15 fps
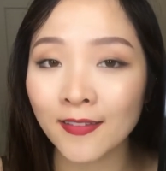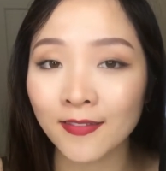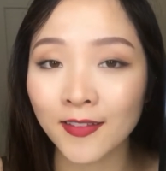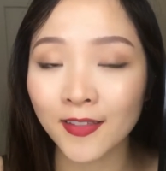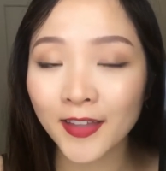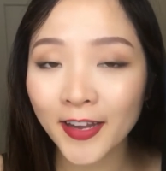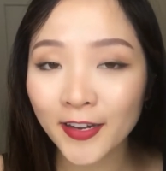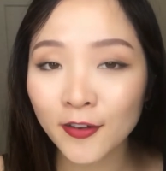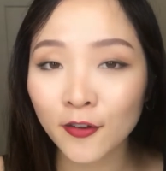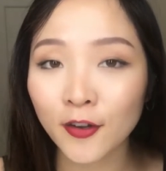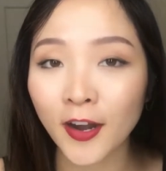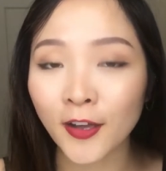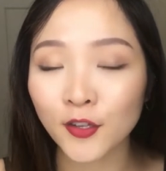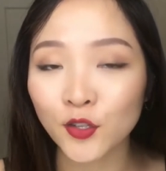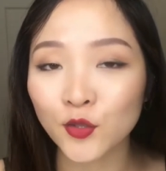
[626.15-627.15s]
And later,
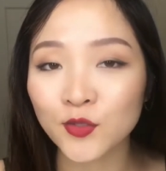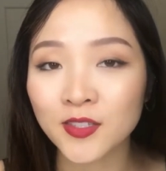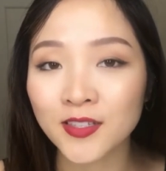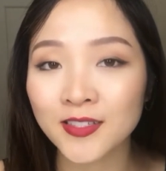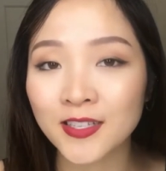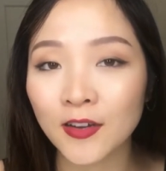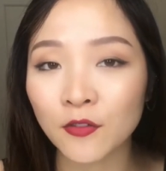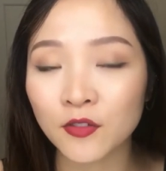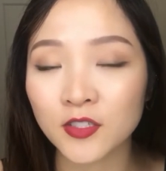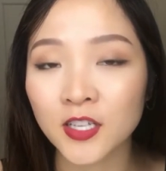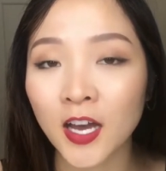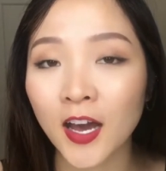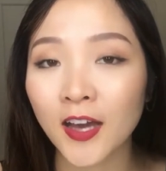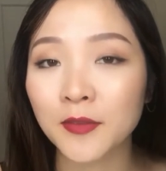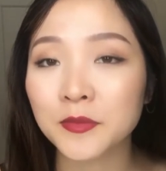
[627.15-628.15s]
I used it 7
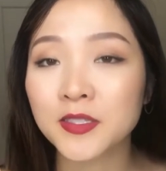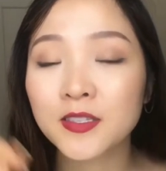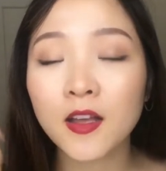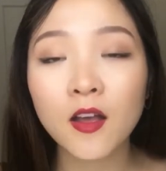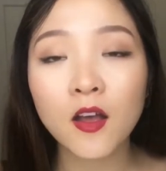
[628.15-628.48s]
times.